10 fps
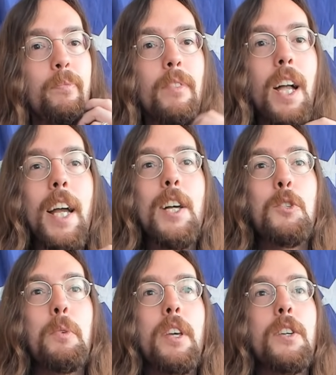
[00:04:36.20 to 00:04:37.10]
I guess
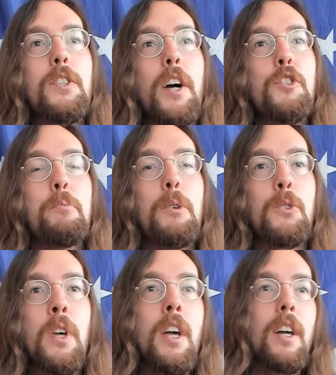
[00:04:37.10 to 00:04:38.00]
with the
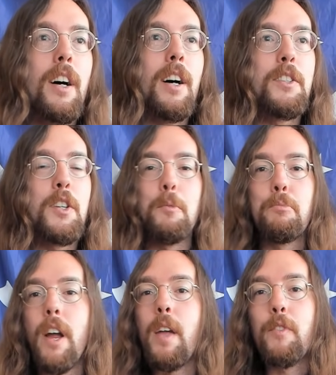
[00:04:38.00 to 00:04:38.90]
untouchables, uh, to
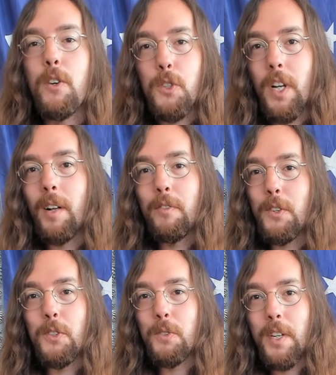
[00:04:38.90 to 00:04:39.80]
deprave yourself
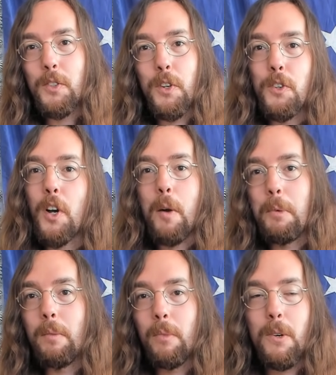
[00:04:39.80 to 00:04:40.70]
is is your
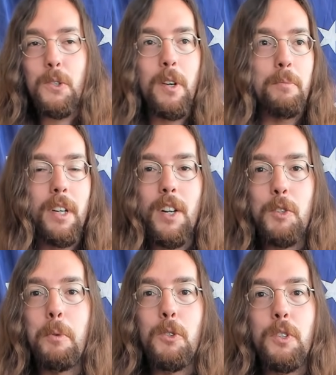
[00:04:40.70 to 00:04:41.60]
dharma or something. You're
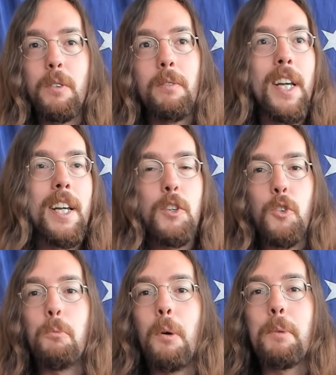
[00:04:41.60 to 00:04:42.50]
supposed to
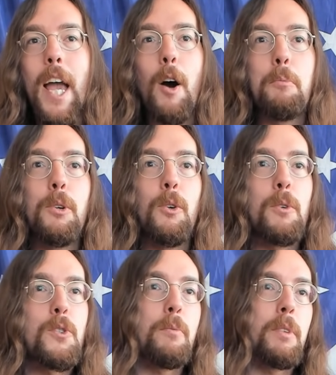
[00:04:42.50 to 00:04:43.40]
scoop up cow poo or
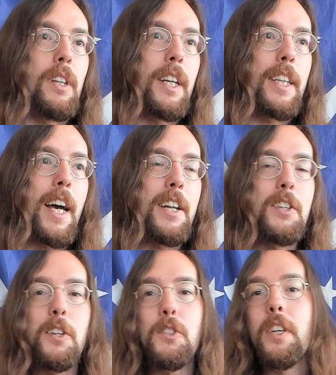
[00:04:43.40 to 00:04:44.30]
something like that. It,
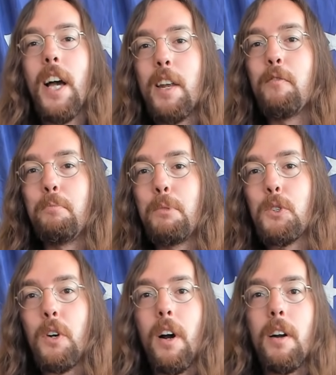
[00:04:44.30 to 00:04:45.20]
it's kind of
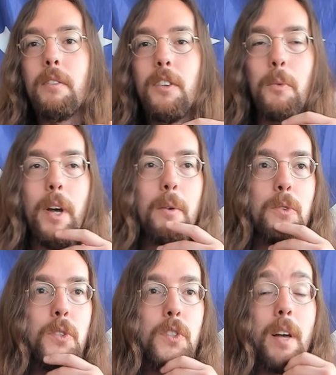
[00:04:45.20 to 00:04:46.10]
bizarre the way it was
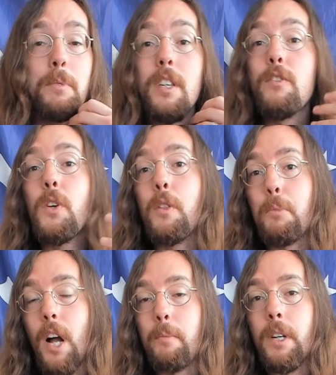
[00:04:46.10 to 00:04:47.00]
incepted. And so the
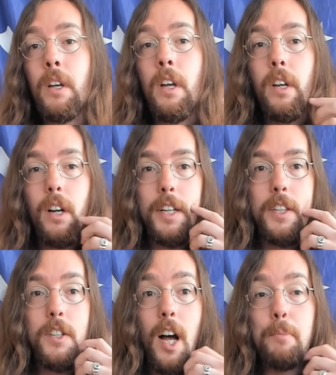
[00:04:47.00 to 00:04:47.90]
Brahman at the
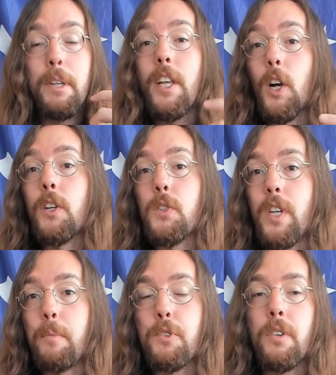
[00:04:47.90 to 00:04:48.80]
top, in their
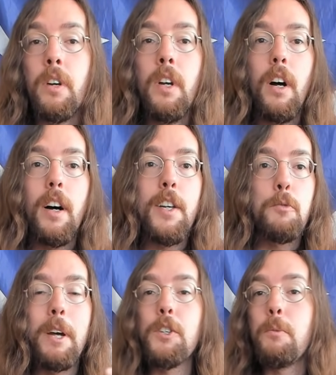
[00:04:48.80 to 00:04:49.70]
conception, uh, is
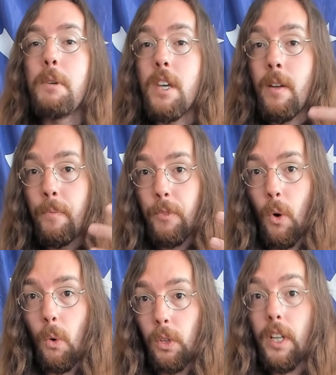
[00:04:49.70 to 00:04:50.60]
meant to be
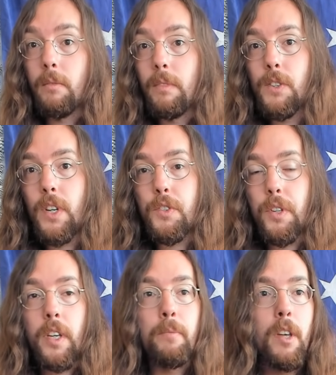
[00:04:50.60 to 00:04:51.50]
holy,
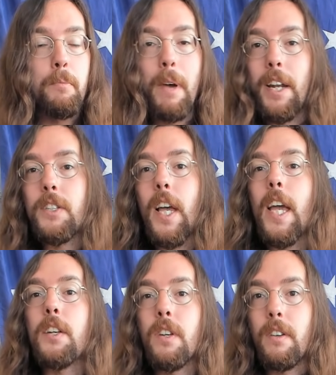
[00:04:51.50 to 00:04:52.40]
essentially.
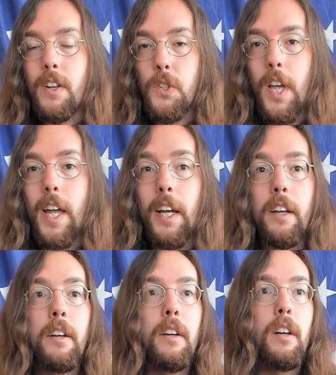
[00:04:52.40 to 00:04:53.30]
Meditate,
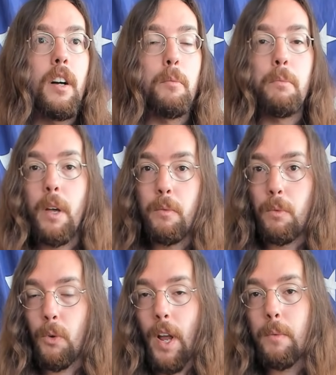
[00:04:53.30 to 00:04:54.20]
ascetic,
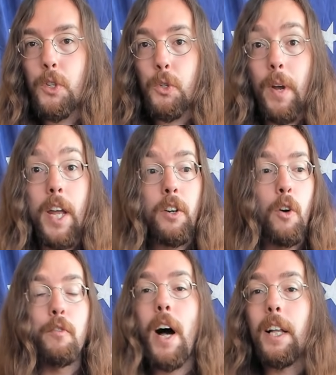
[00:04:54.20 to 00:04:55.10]
great restraint,
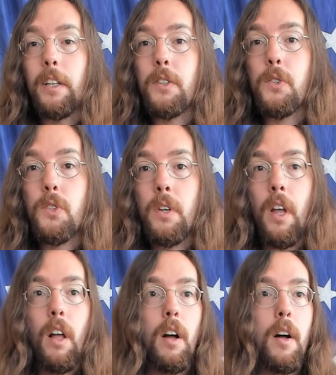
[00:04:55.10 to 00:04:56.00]
no violence,
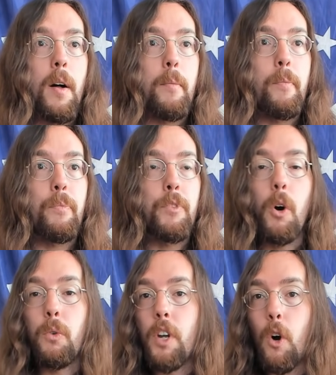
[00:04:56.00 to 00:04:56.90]
um,
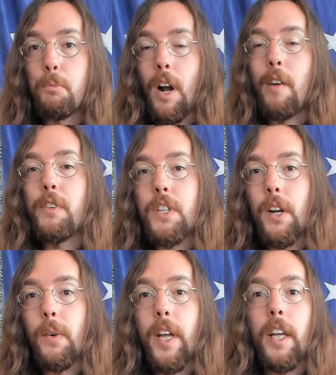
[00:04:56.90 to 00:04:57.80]
no no
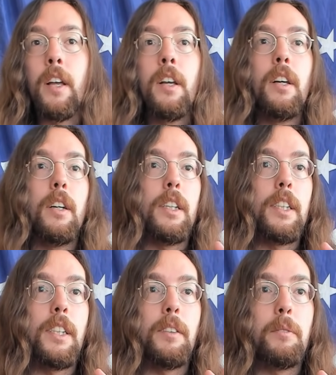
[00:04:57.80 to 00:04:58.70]
profiteering.
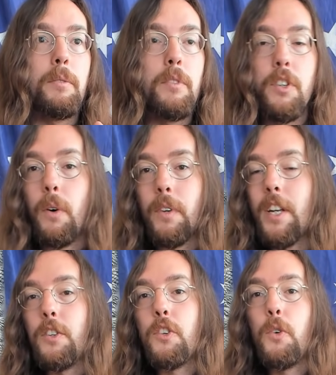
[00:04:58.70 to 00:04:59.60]
Uh, you don't need
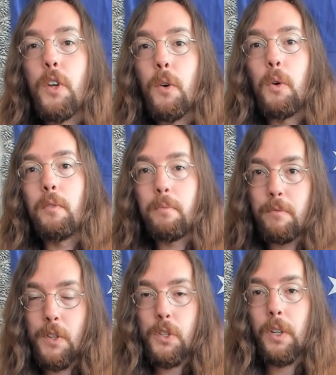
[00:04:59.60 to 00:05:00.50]
to do your own
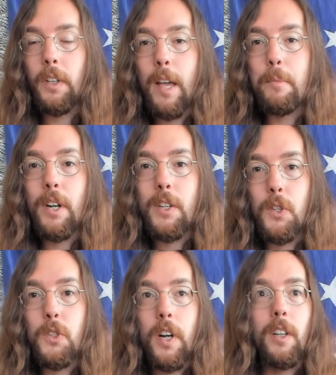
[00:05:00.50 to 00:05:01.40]
physical labor
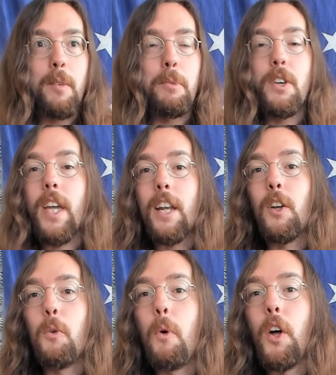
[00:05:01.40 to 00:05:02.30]
necessarily, but you can
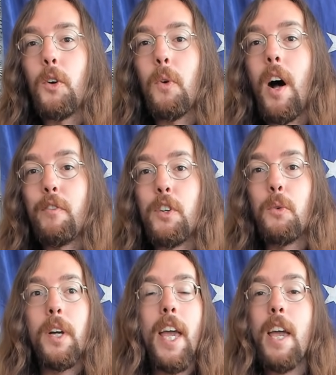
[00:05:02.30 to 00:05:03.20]
go wander off into
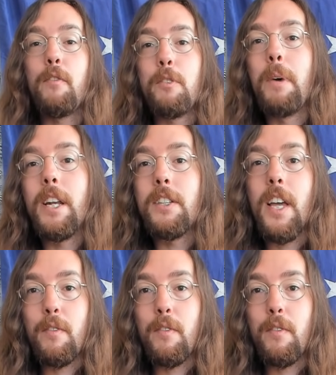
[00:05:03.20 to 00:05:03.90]
a cave to meditate for